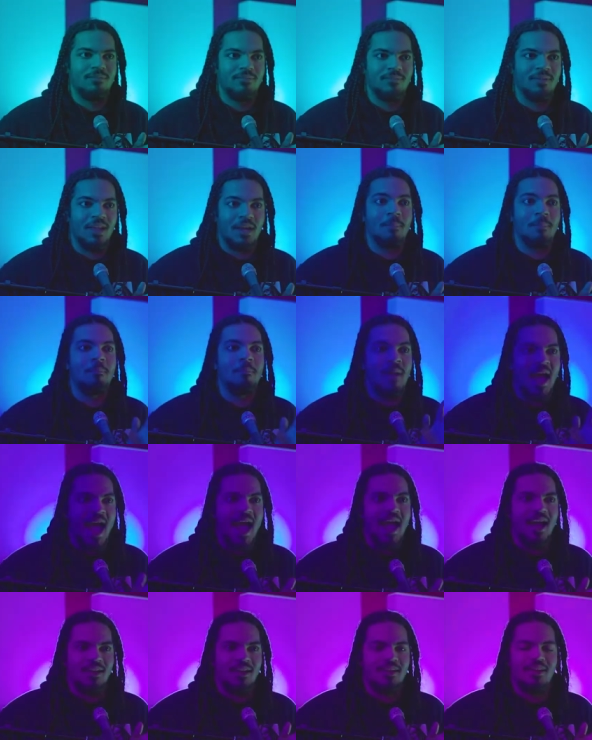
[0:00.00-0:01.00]
Oh like, yeah,
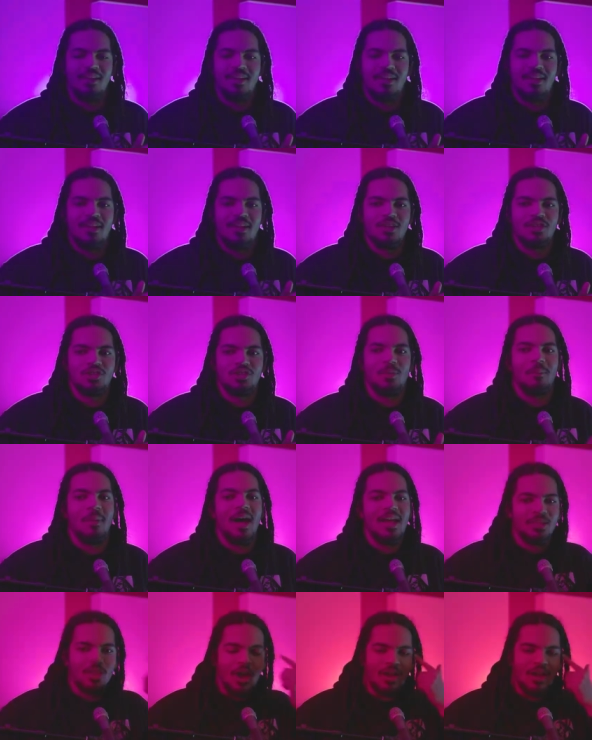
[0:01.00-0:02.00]
bad. Yeah. So
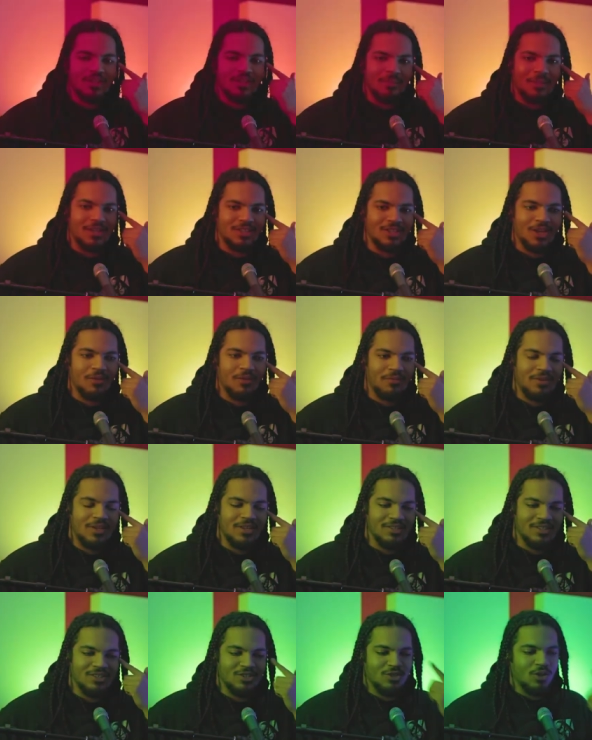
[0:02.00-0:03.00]
my thought to myself
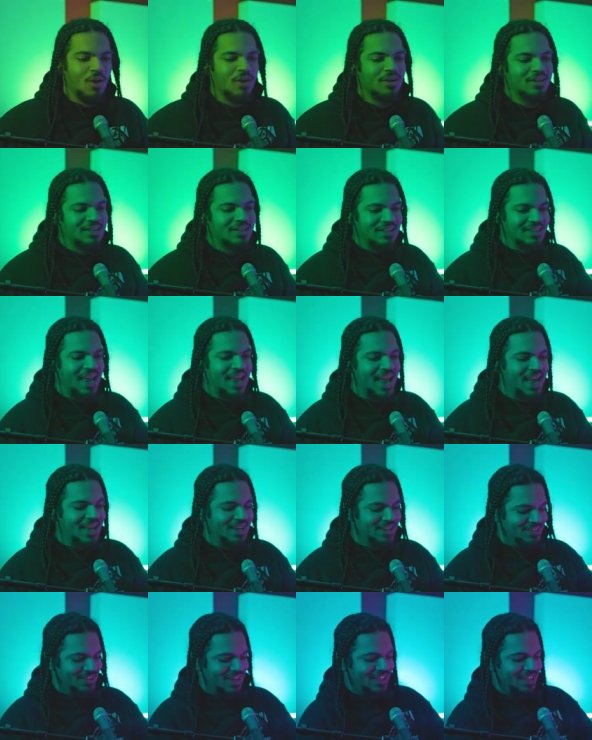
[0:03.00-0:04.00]
is, as long as his head
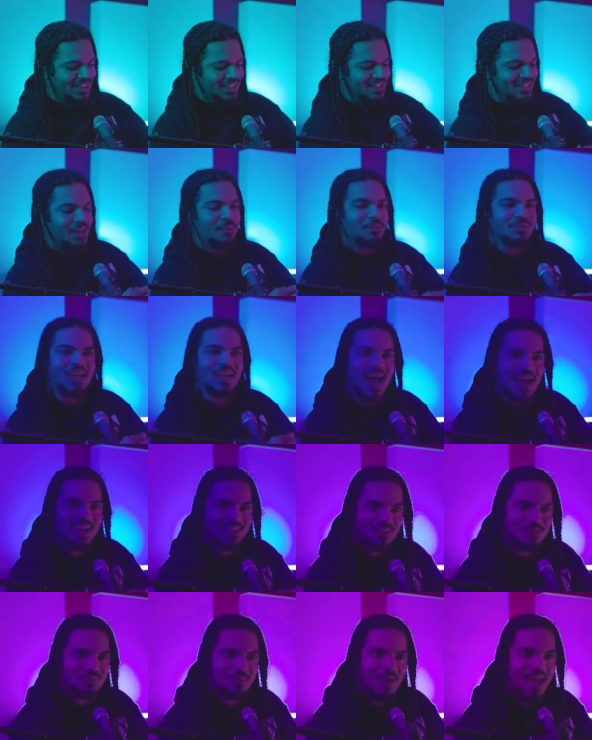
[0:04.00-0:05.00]
is like the same
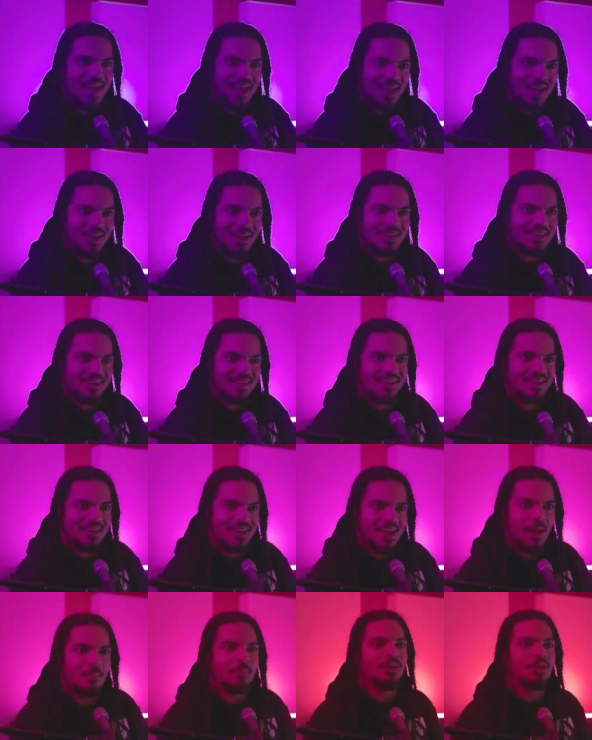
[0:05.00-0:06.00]
size as my hand,
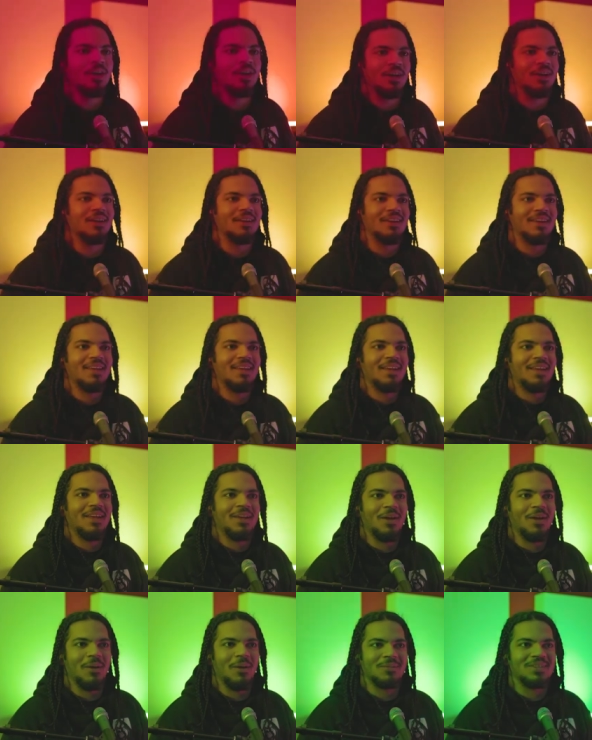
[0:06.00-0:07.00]
I'm good. you know
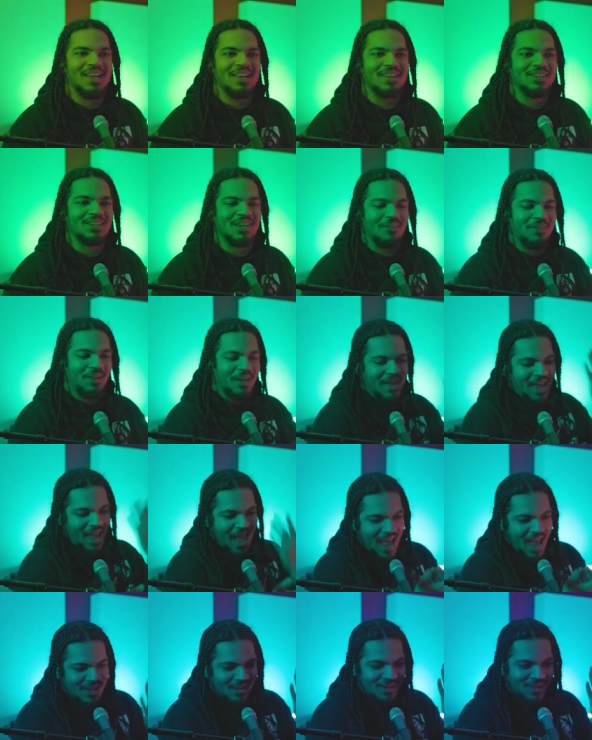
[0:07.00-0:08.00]
what I'm saying? Just give it
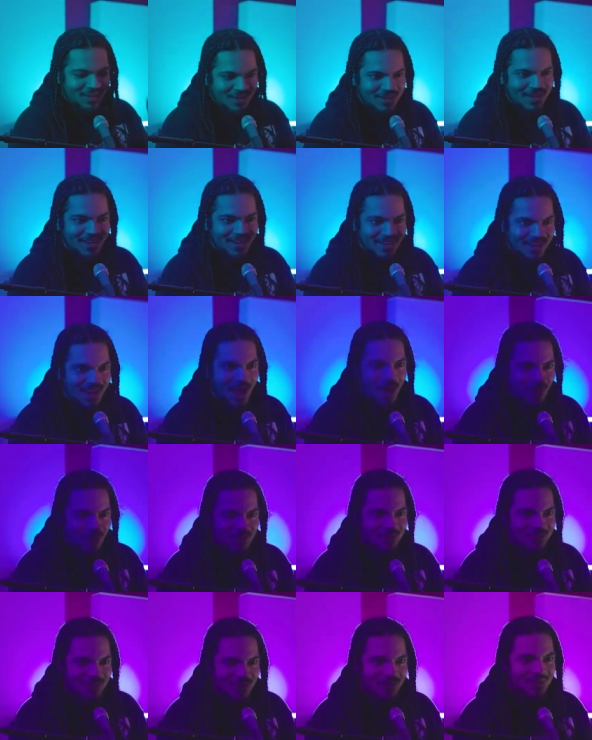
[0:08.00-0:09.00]
like, hey, cut it out.
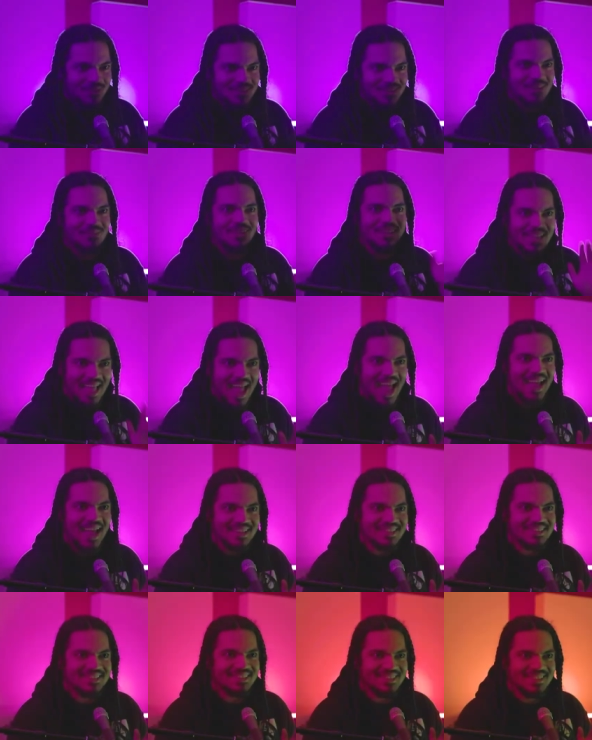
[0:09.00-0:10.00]
You know what I'm saying?
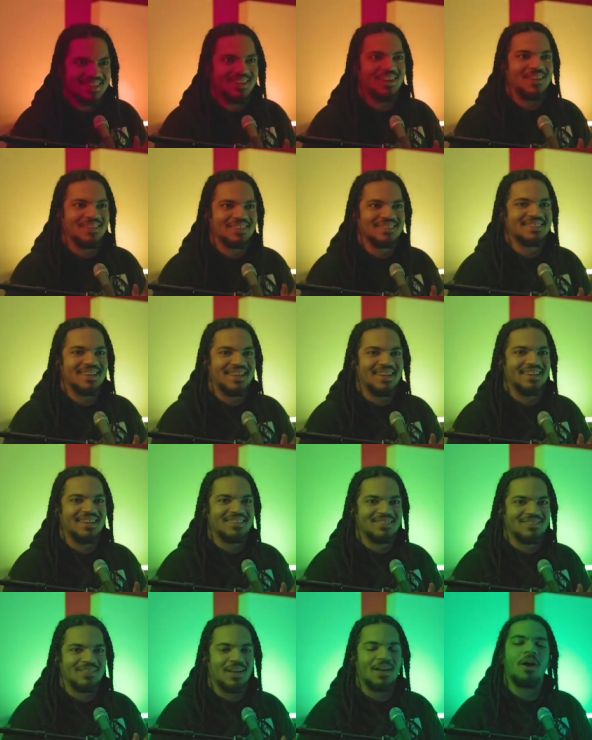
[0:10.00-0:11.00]
Relax. You know yeah, what I'm yeah,
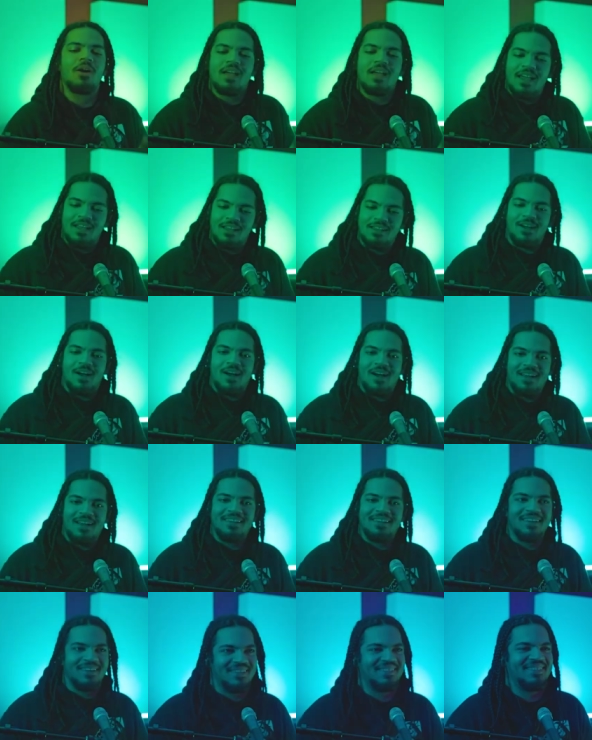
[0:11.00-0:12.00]
saying? Yeah. Like, okay, all right,
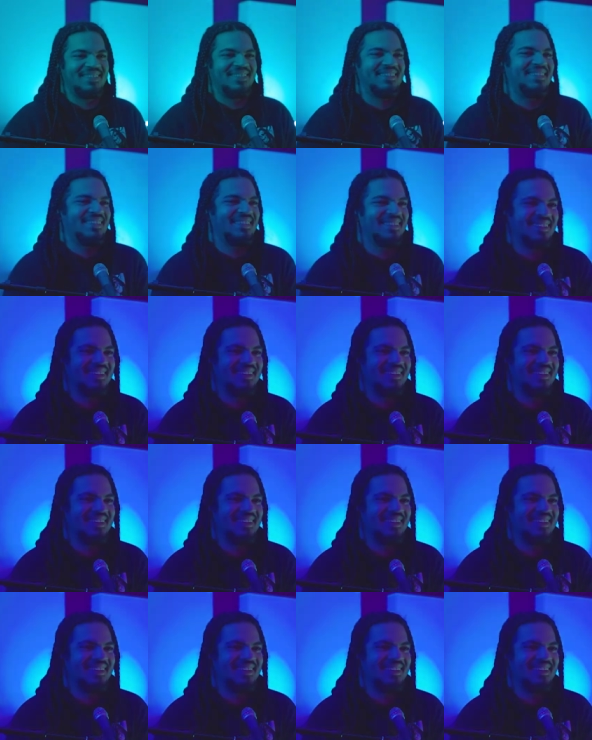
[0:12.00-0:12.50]
you know. Right, right.